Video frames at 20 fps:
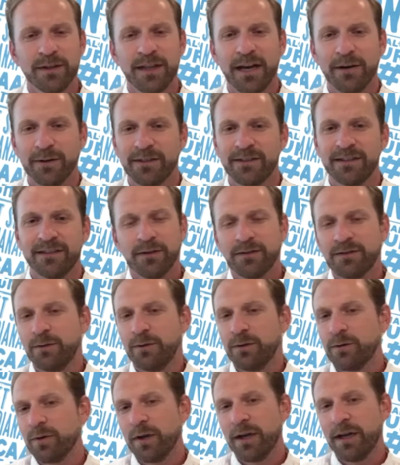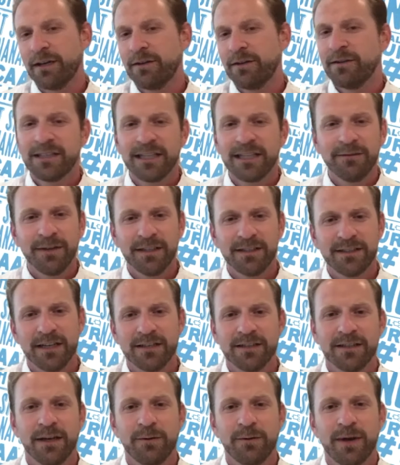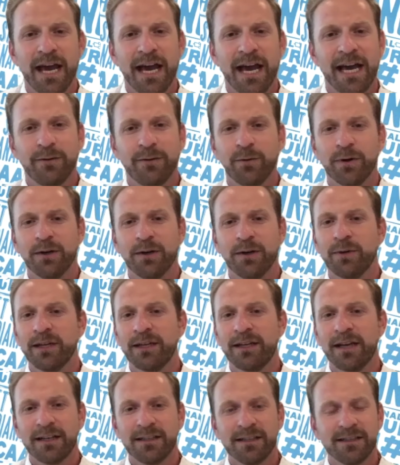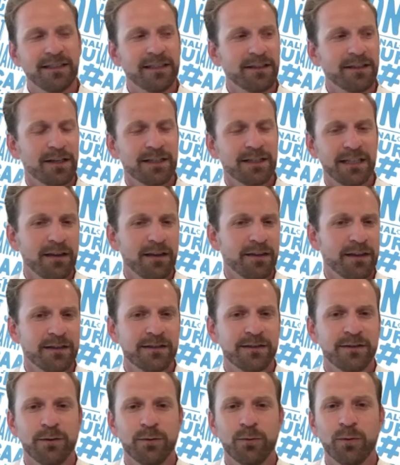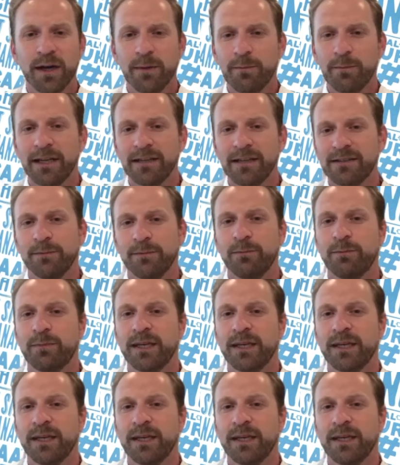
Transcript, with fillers: and that was the student run TV station that we had where we got to sink our teeth into what it meant to